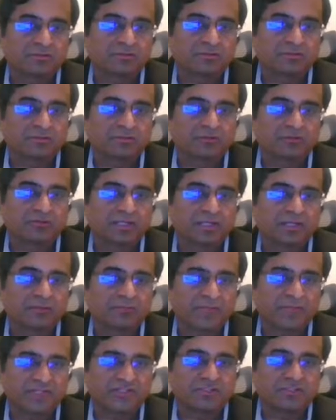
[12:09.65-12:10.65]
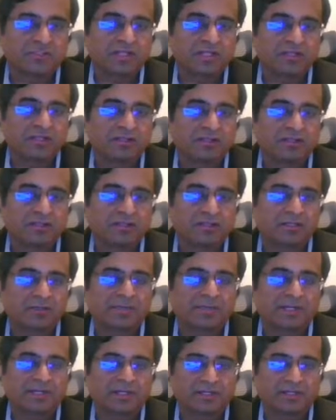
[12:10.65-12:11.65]
looking at measured data and
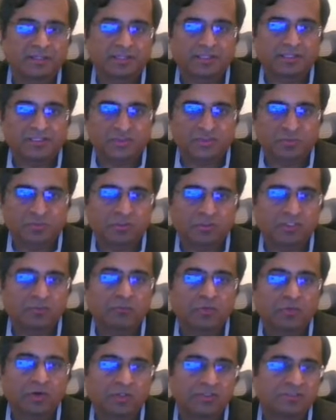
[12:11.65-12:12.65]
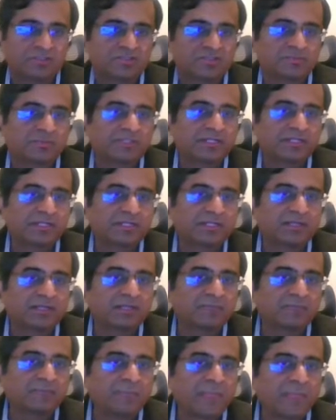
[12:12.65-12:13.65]
comparing it against what the model is
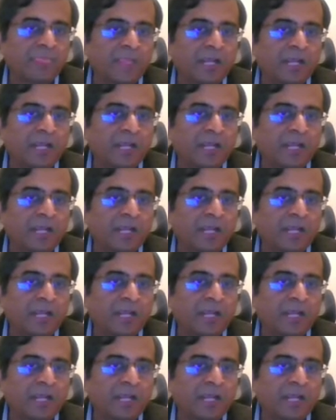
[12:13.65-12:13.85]
predicting.